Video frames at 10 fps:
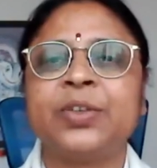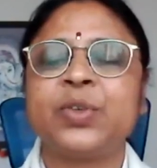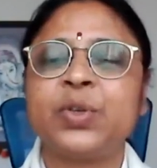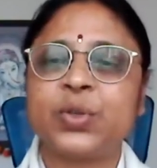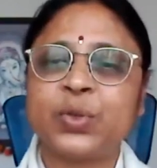
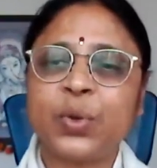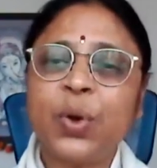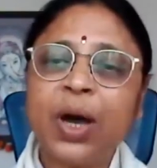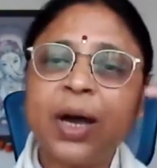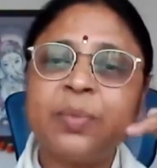The
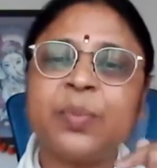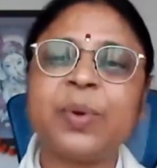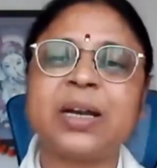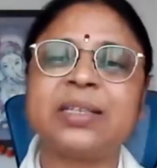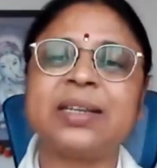Soham
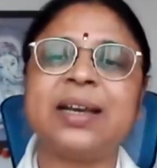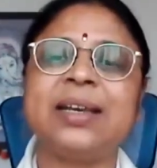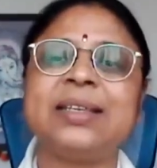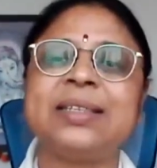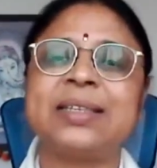upasana
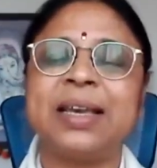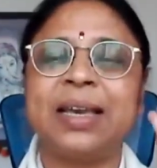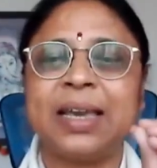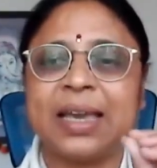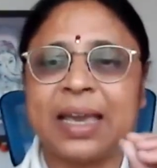is
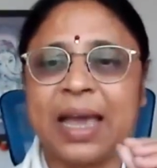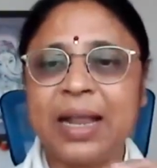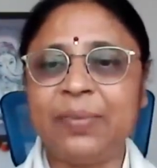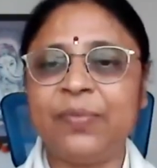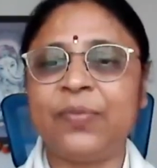
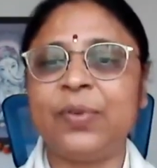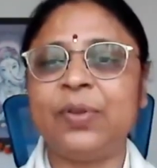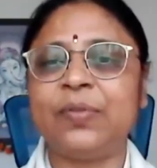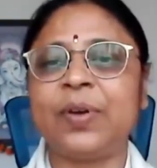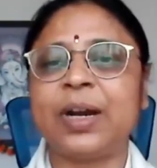helpful
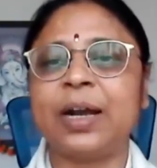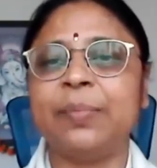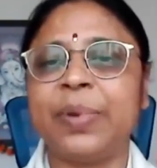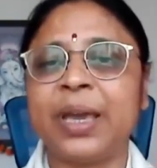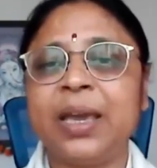for
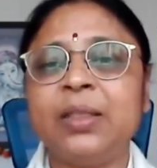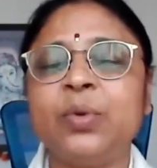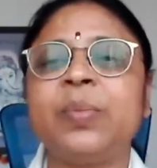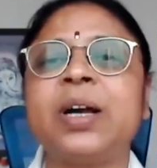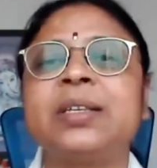Abheda
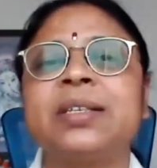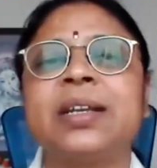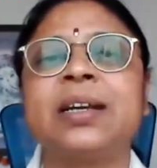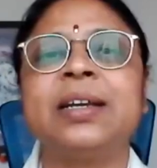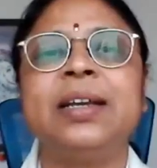
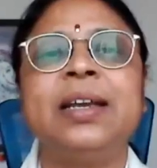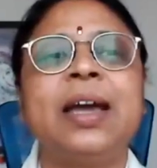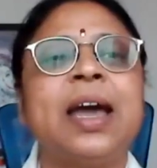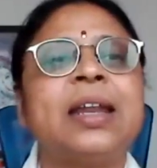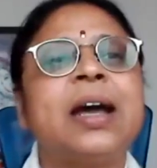upasana,
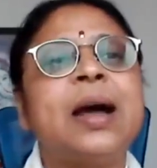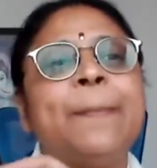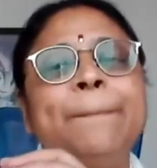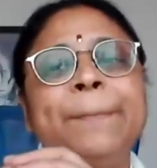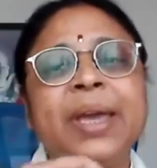and
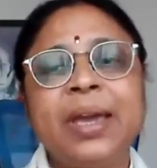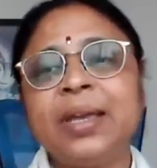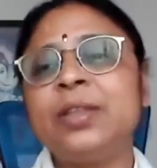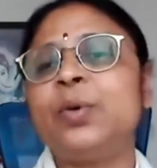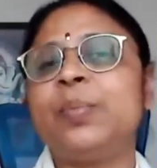
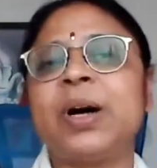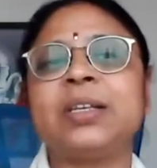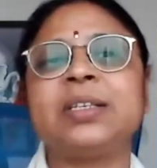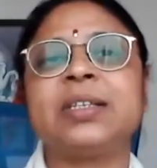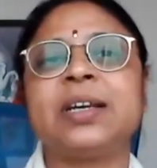Abheda
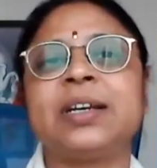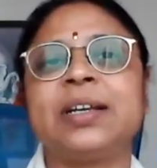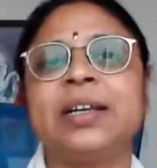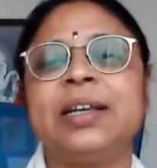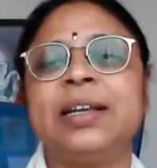upasana
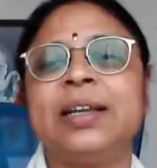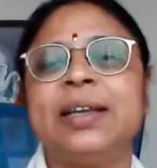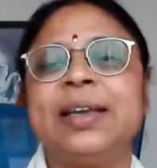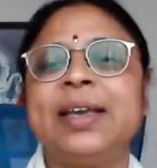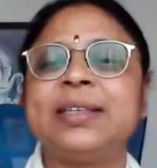
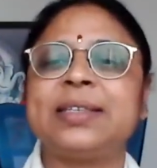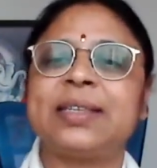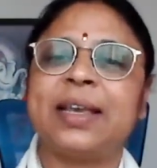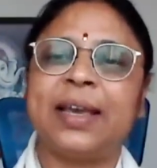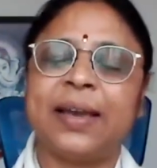is
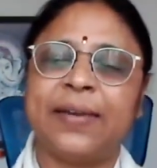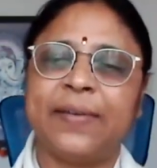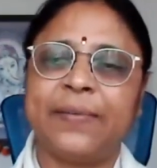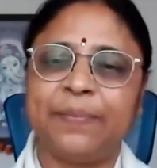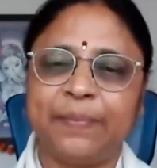
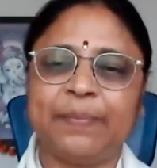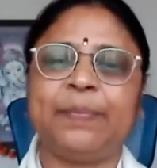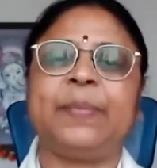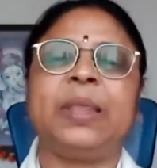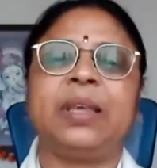
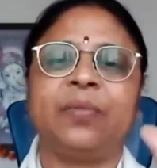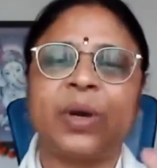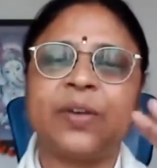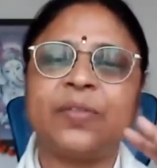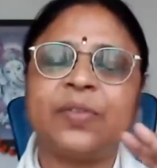
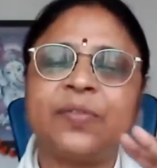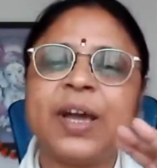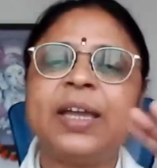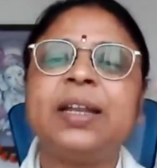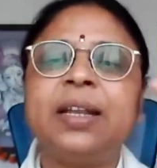one of the
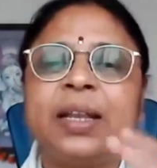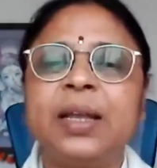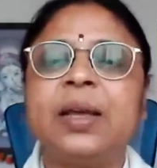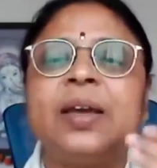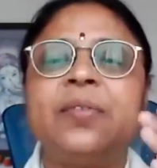final
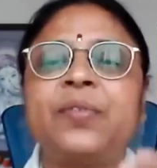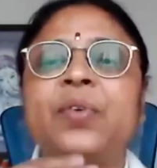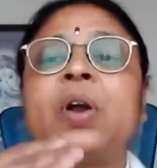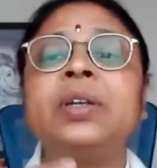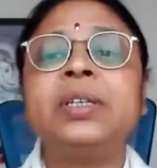
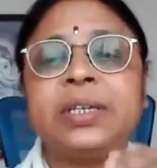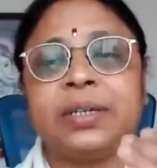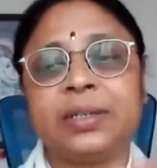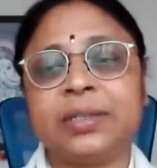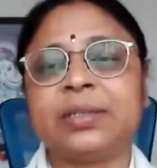
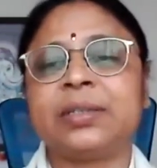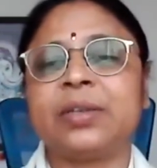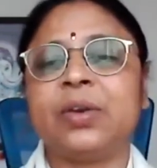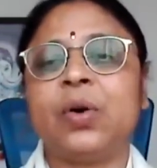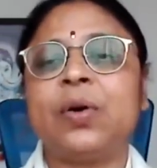frontiers
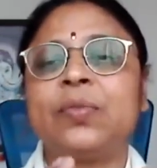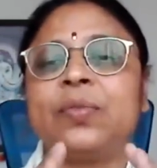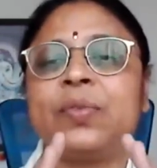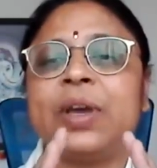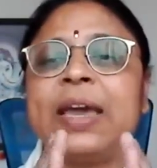of
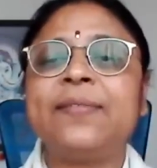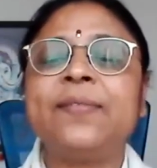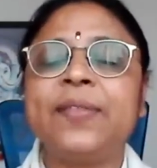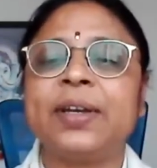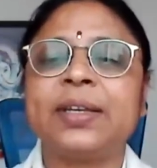
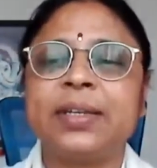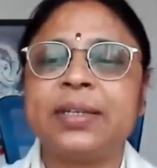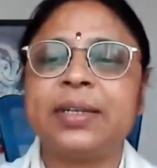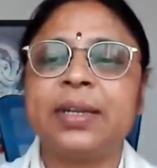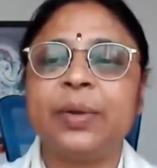
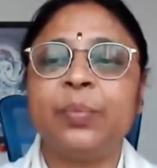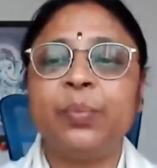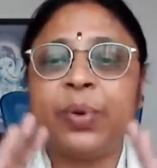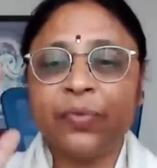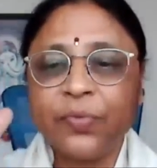effort
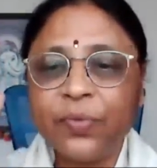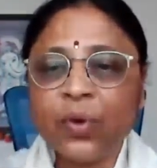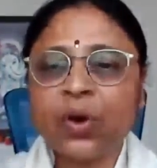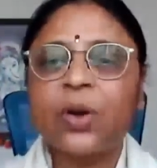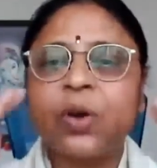
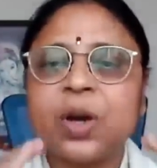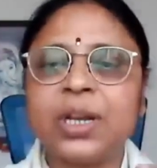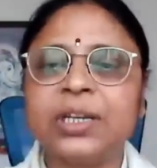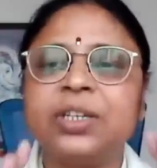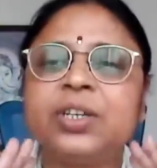before
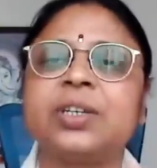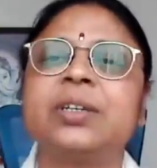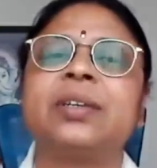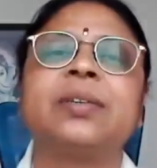knowledge.